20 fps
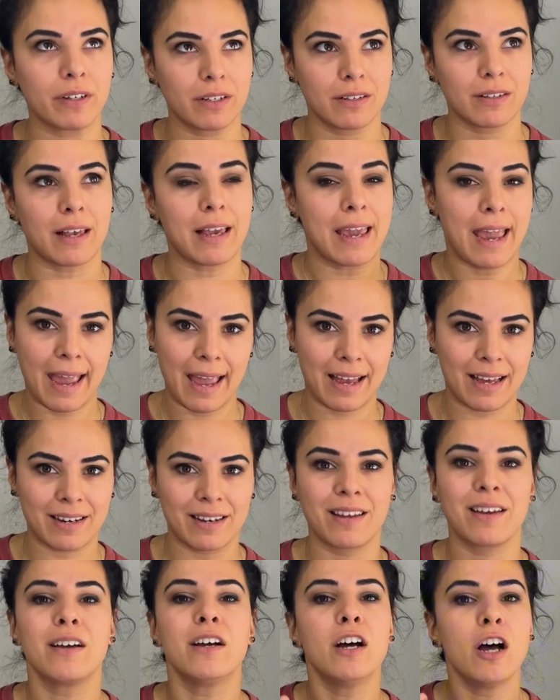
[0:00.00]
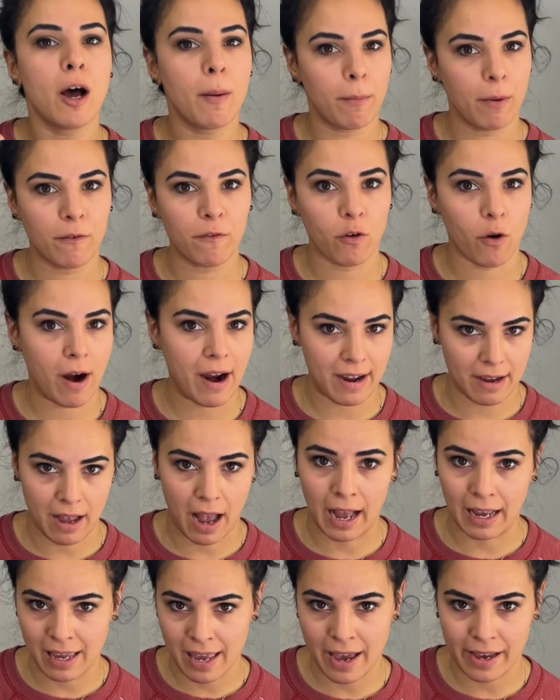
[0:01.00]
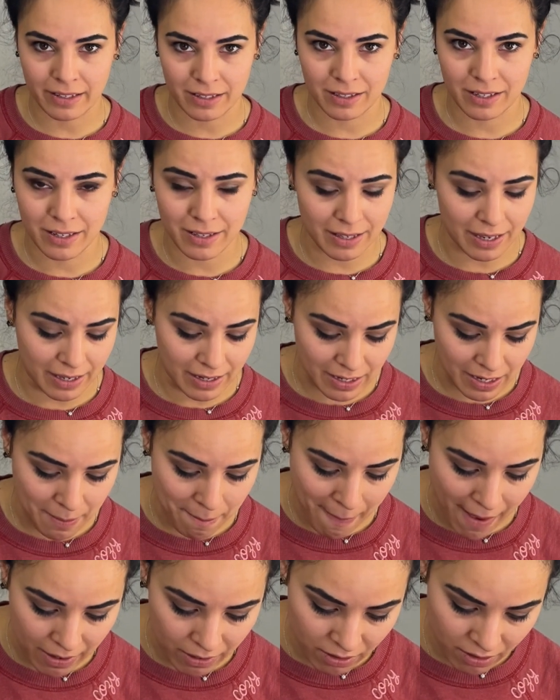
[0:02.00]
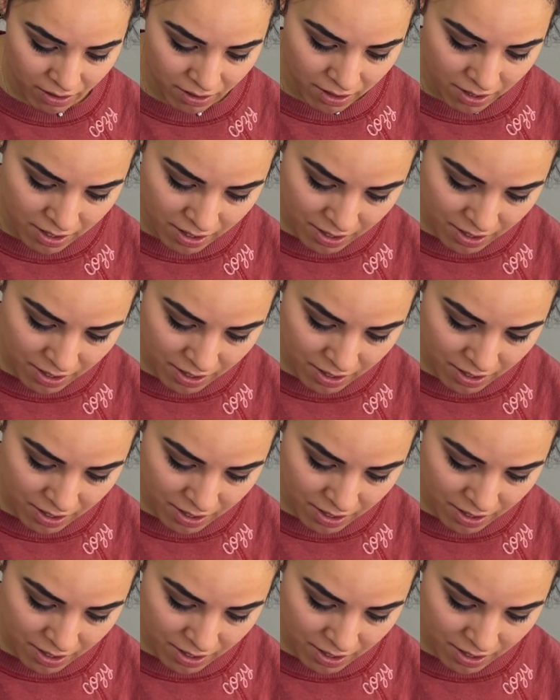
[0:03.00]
I can before I cast these into metal.